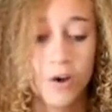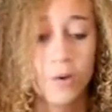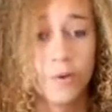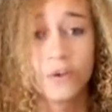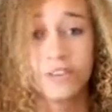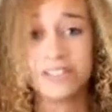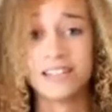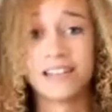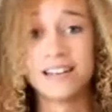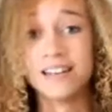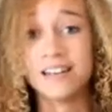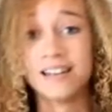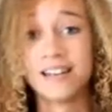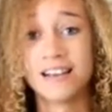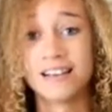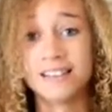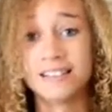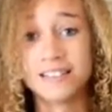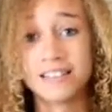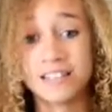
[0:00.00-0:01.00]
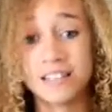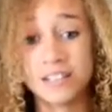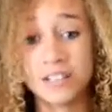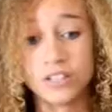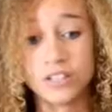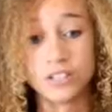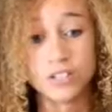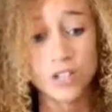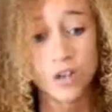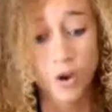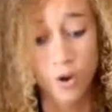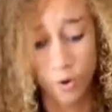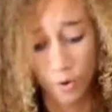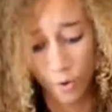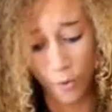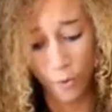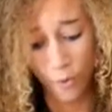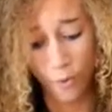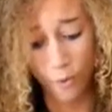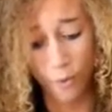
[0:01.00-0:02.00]
or dandelion seeds
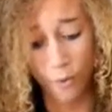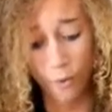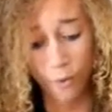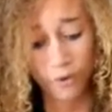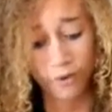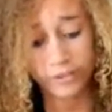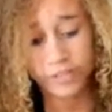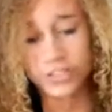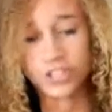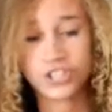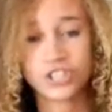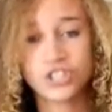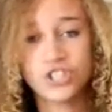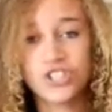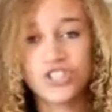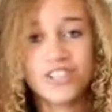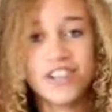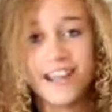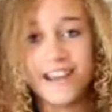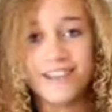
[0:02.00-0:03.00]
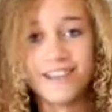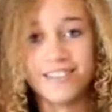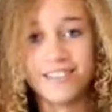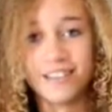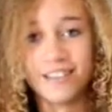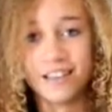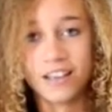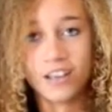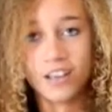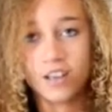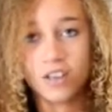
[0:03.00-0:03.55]
or just, just anything.